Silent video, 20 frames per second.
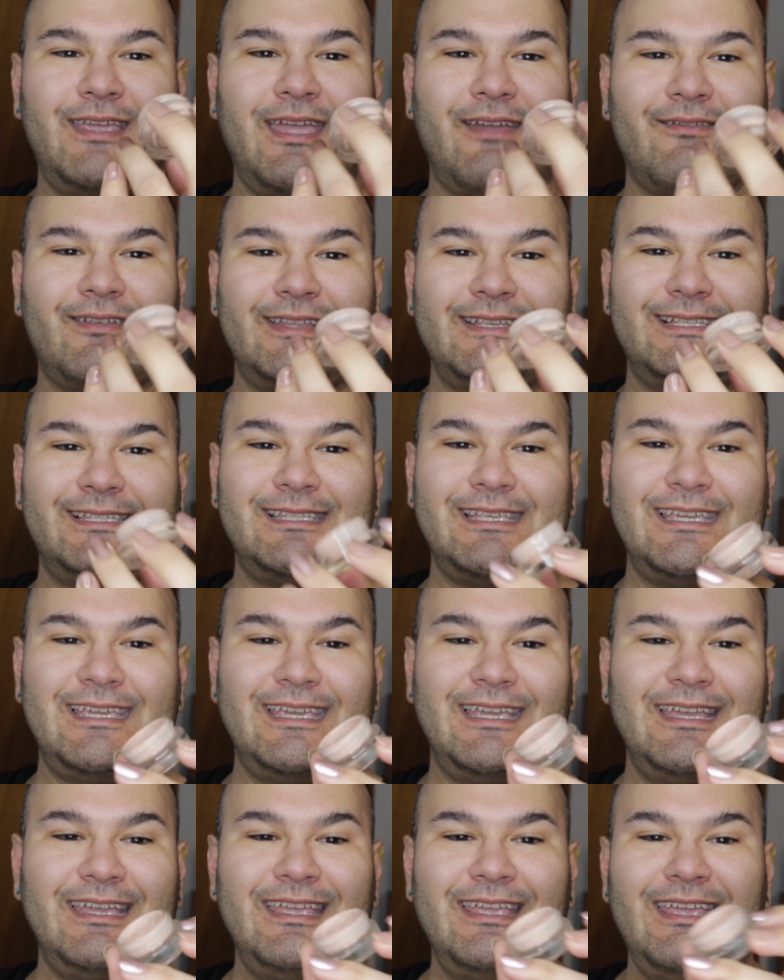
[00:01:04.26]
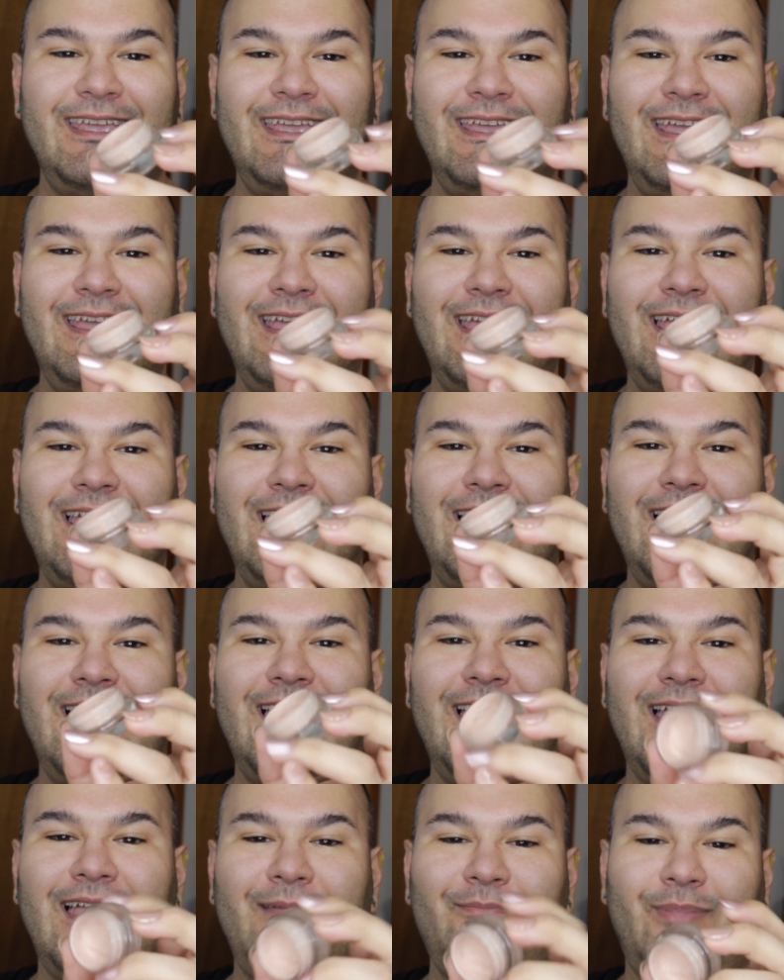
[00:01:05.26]
You can't really see,
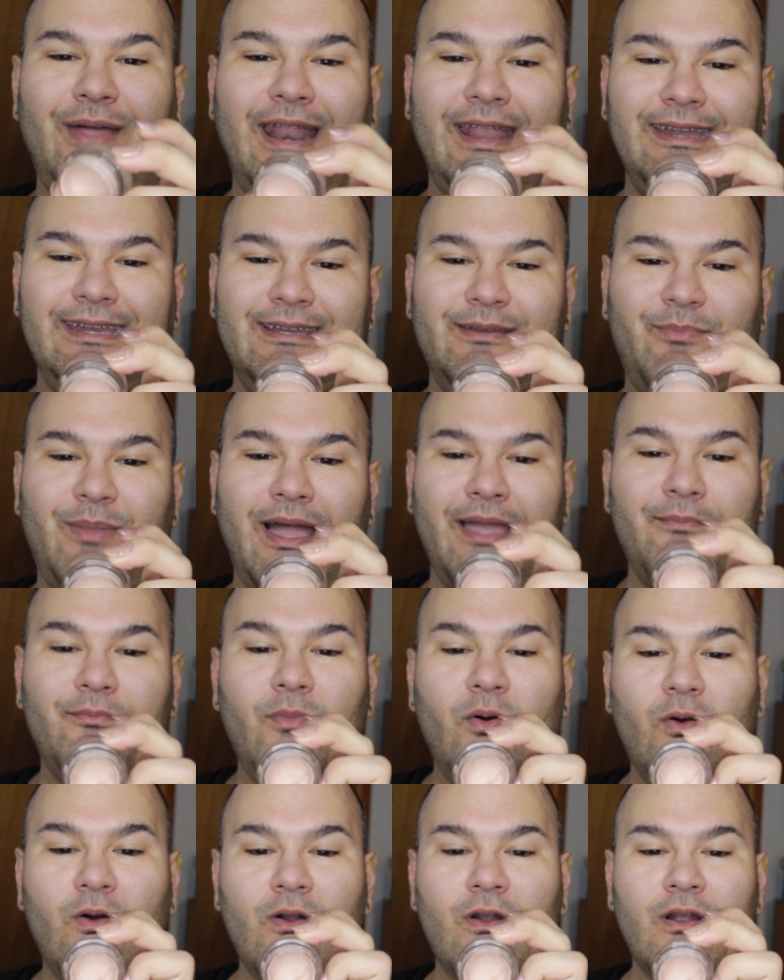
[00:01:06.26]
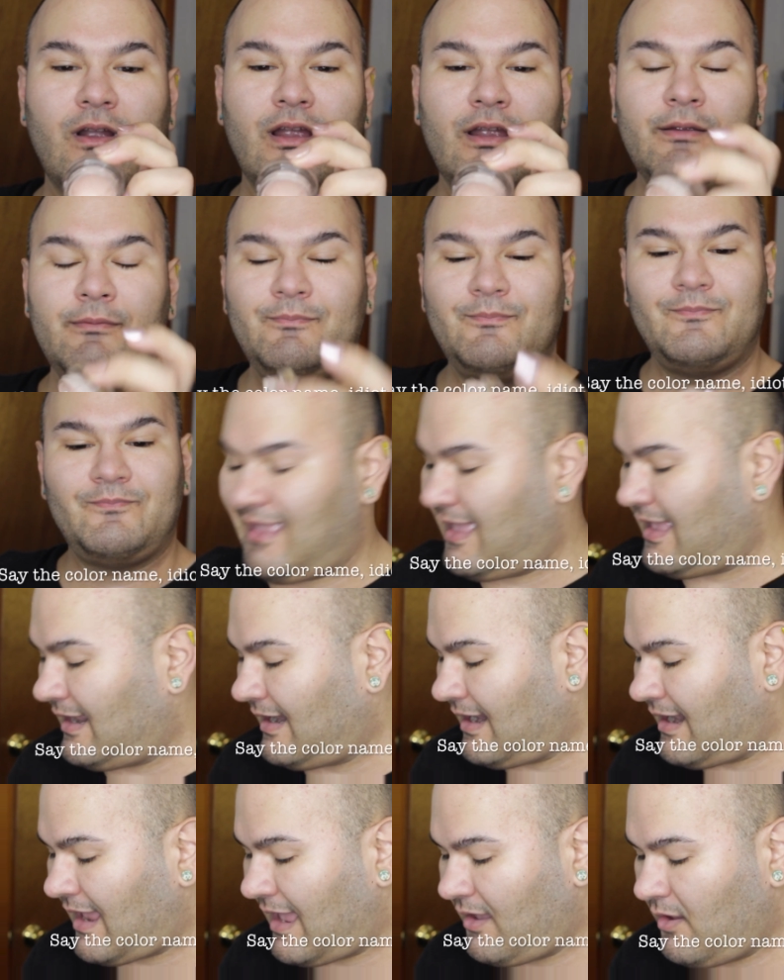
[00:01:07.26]
but I need to buy more,
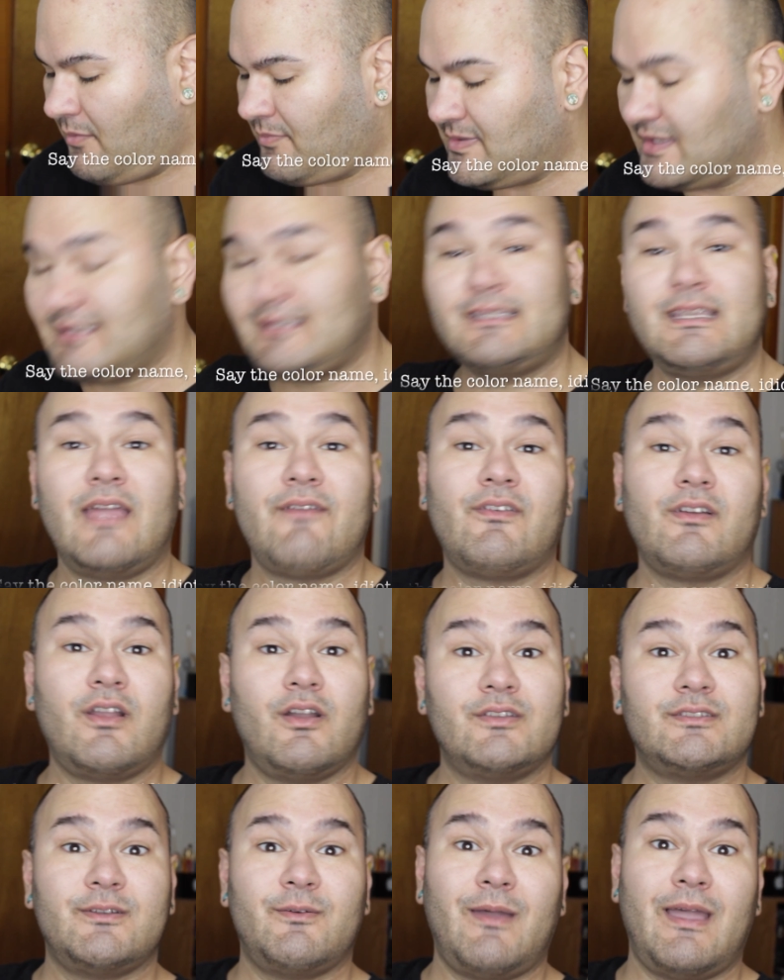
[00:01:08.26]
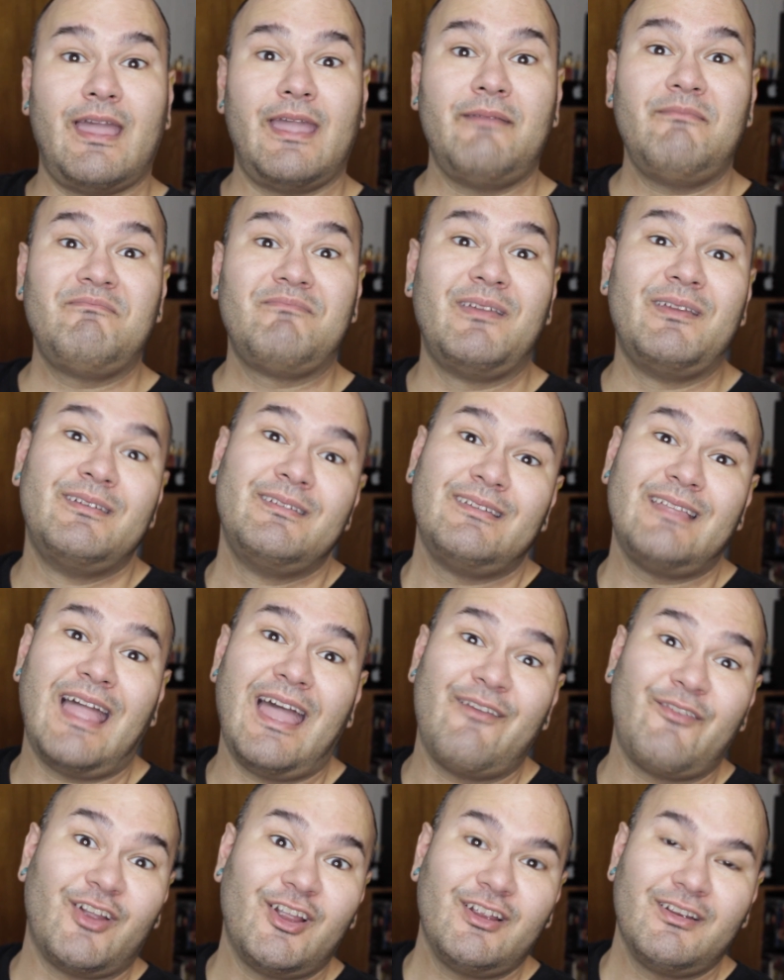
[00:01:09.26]
and I hope this never goes away,
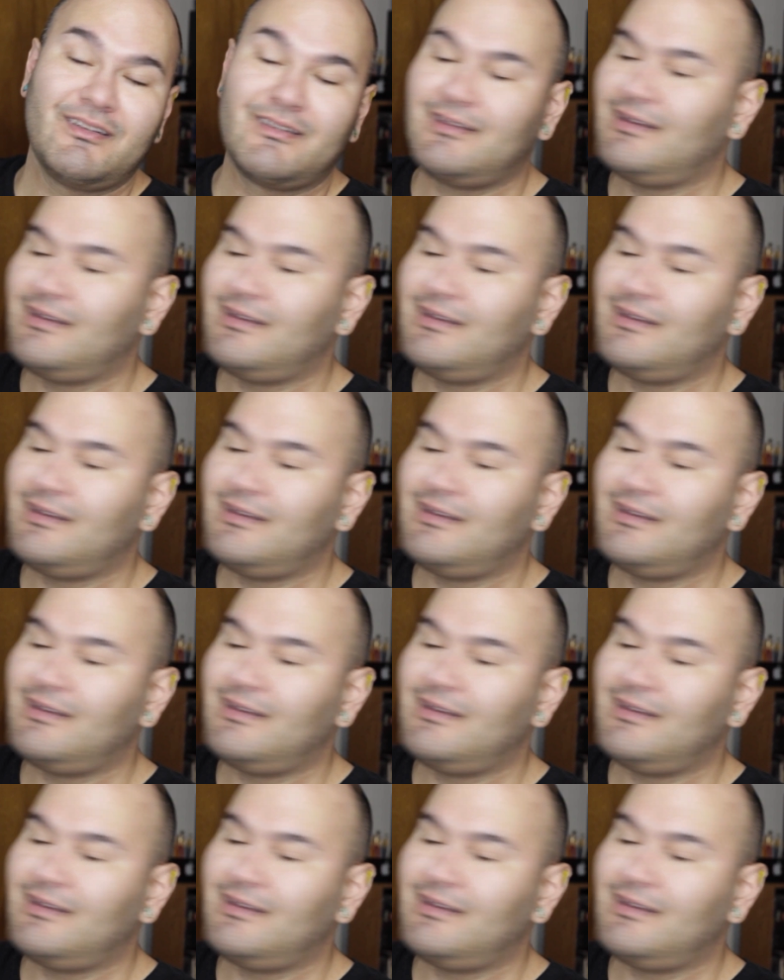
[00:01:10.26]
ever.